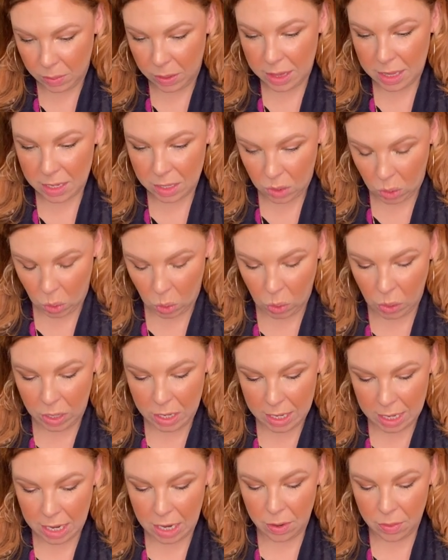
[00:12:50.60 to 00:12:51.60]
what this whole
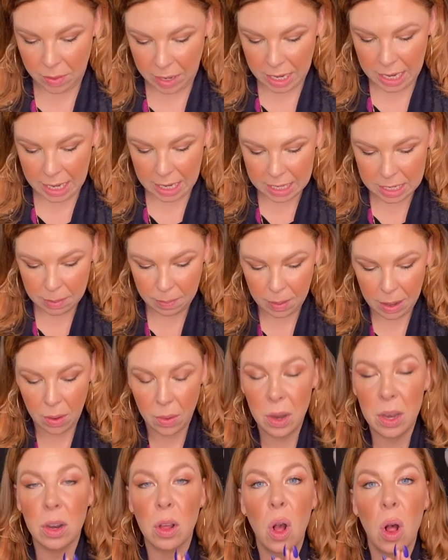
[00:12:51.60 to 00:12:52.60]
entire reading is about,
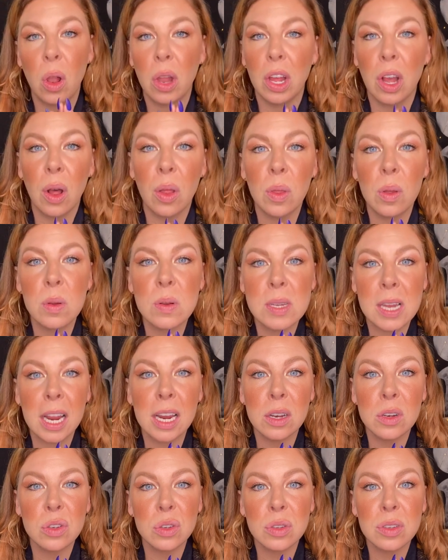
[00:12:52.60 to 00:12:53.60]
and calling on those
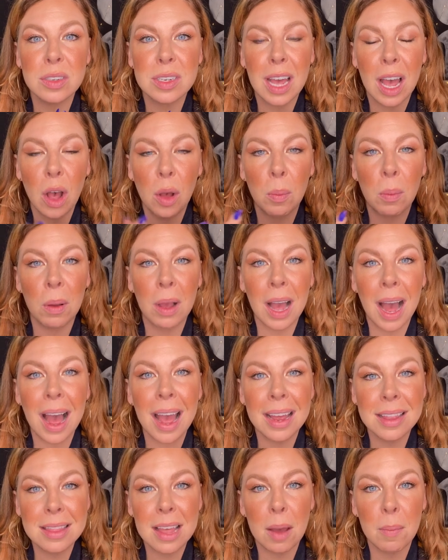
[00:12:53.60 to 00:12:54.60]
angels to help
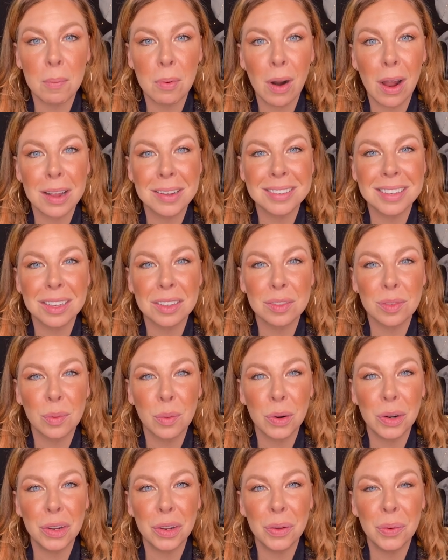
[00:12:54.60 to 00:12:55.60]
guide that process
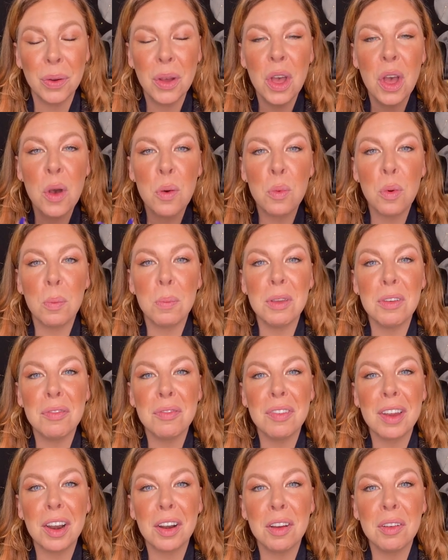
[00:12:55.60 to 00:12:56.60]
for you will be
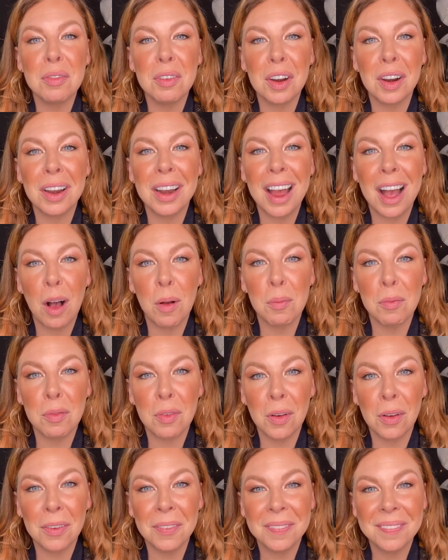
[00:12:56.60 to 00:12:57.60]
very, very
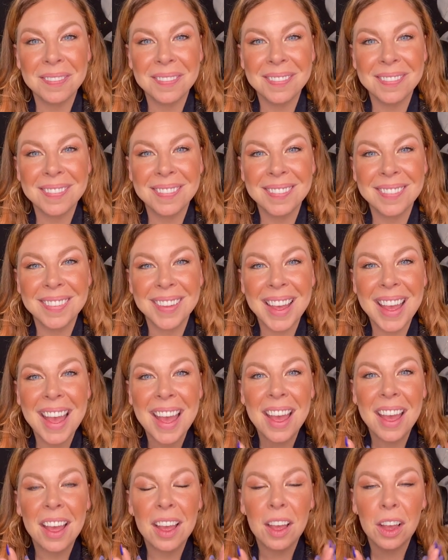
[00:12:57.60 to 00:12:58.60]
helpful.
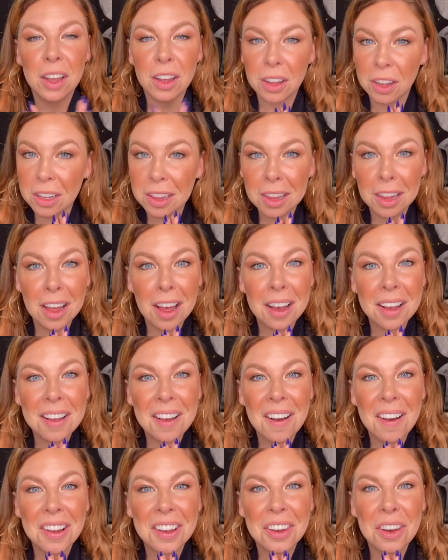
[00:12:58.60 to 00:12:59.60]
Good luck
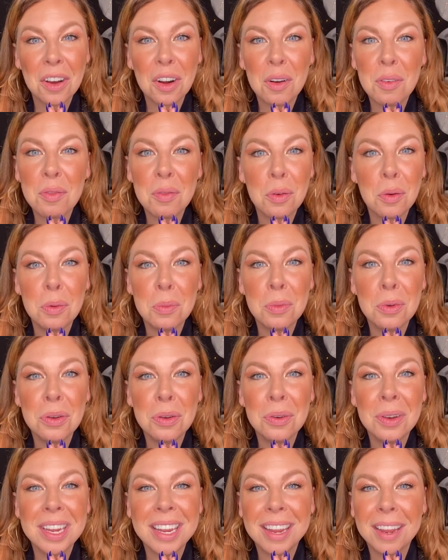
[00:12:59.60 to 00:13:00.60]
on your full
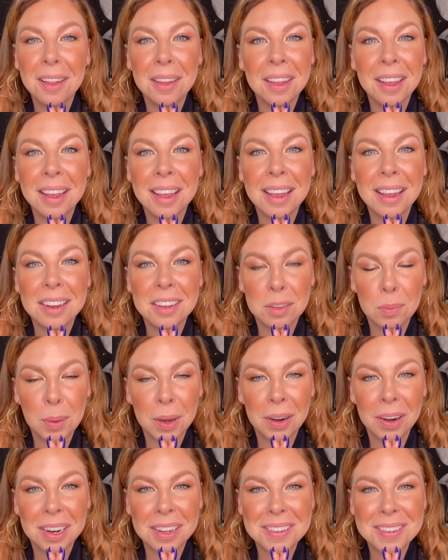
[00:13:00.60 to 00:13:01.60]
moon healing
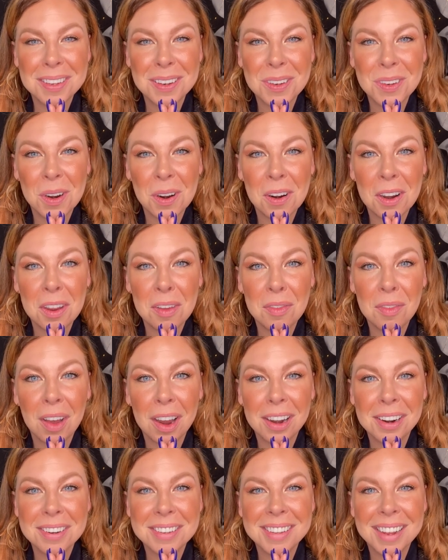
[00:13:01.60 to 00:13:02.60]
experience and journey,
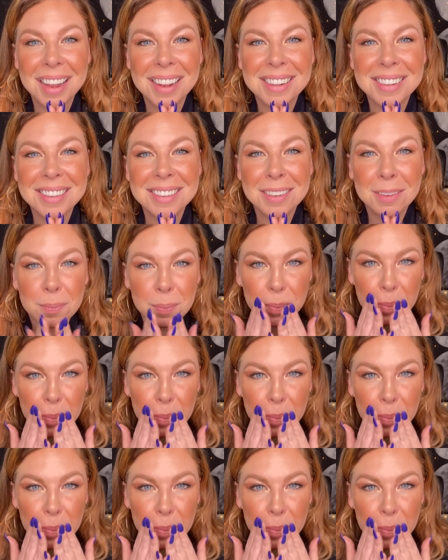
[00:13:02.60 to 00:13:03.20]
fire signs.